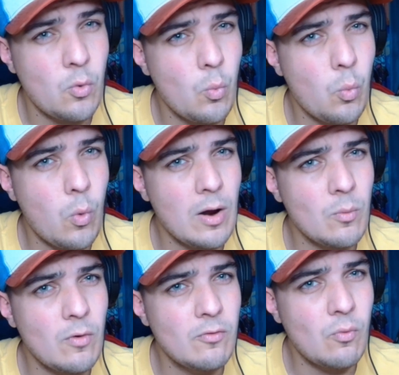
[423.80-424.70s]

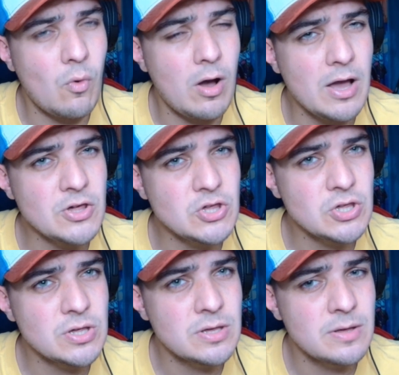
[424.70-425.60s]
Werewolf Wash,
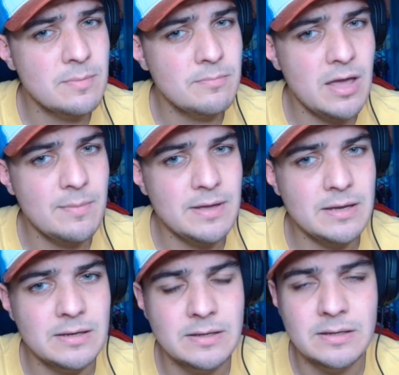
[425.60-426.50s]
maybe?
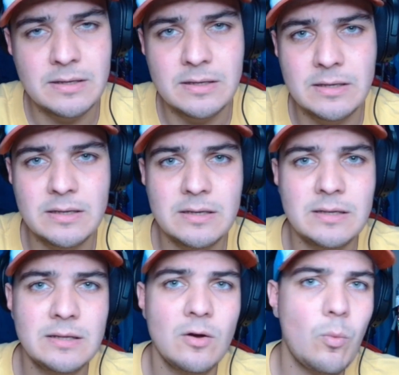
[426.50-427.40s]

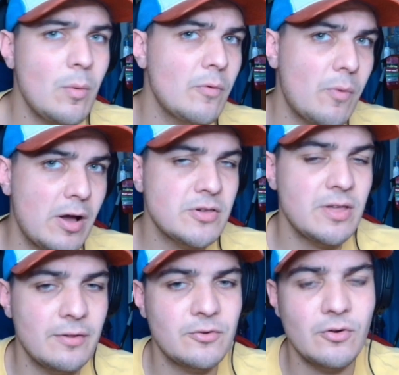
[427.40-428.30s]
Werewolf Wash
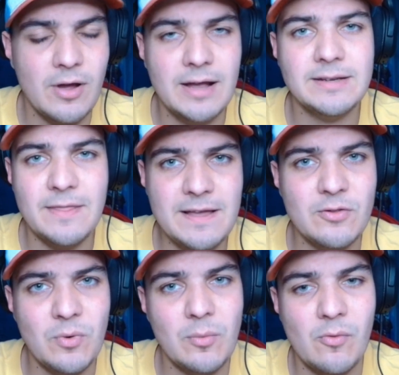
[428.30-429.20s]
sounds correct. I think it's
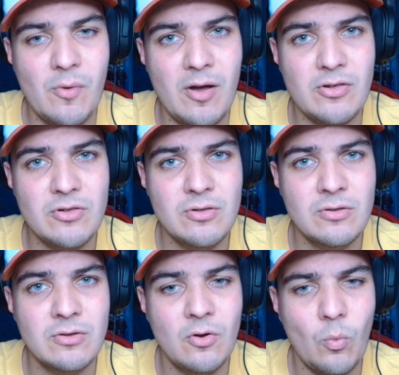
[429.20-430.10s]
Werewolf Wash.
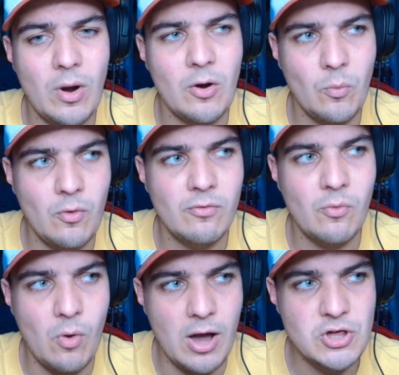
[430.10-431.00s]
Werewolf
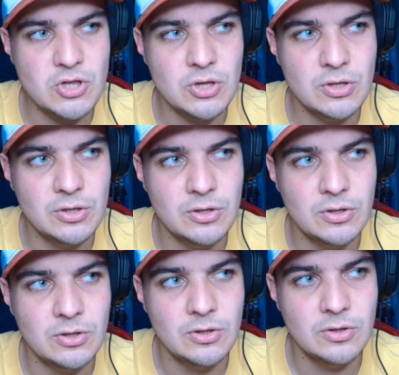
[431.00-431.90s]
Wash.
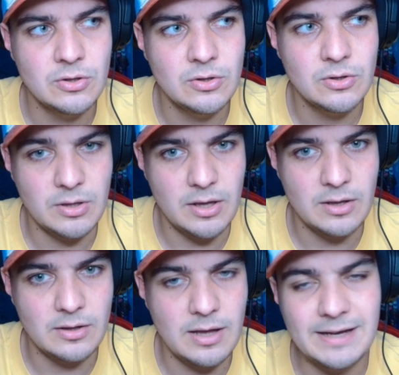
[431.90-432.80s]
Yeah,
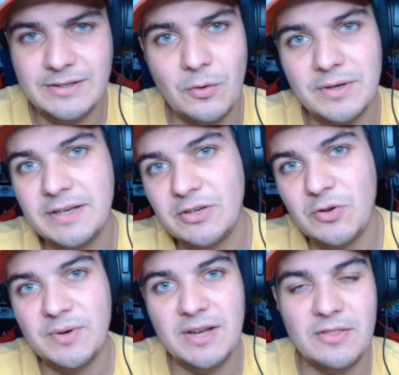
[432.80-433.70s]
I don't need to do
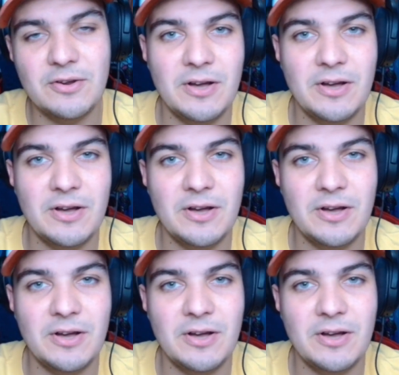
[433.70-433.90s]
another